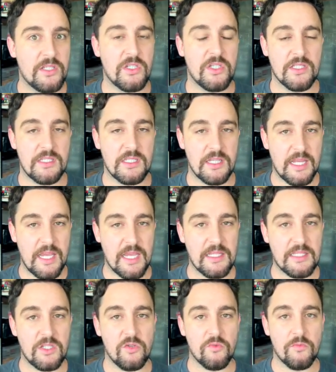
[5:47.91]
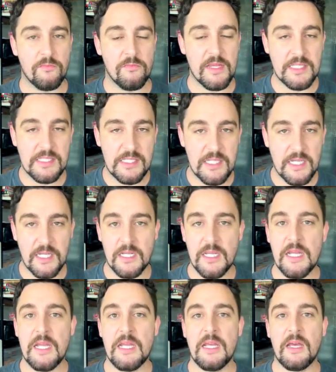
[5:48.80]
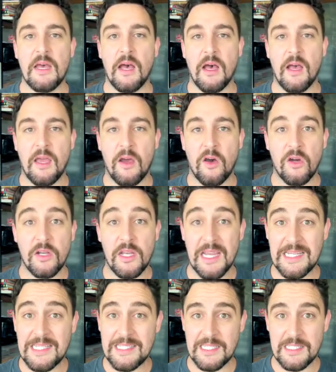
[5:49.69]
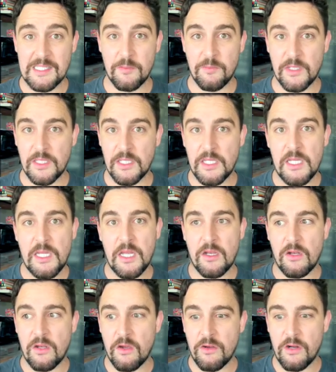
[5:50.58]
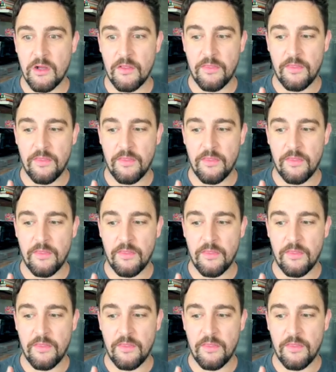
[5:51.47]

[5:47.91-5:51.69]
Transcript: just in case you missed it. On accessibility, a note on